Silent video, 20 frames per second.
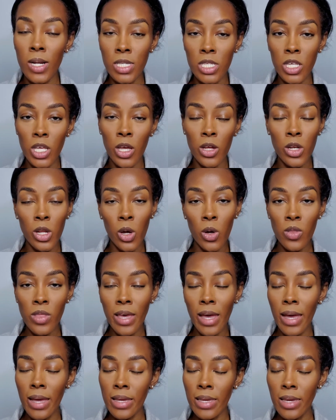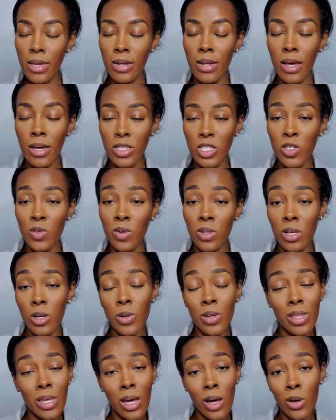so y'all know that I cannot do a look
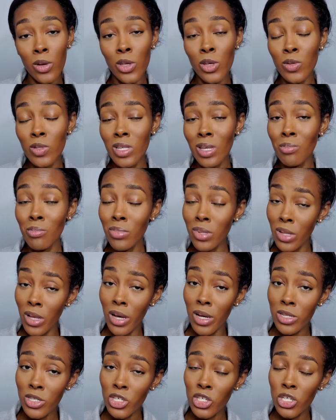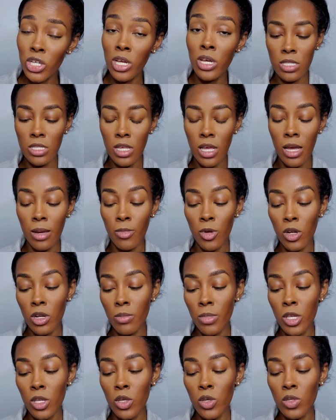without using blush. I'm going to
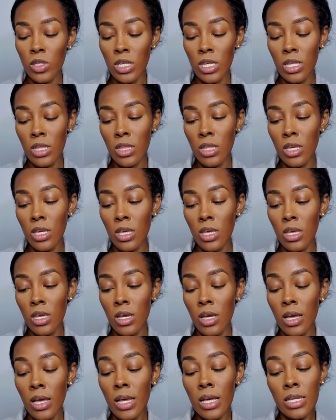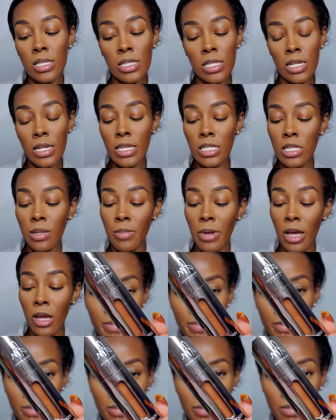be using the Danessa
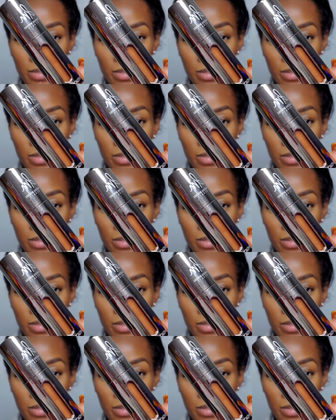Myricks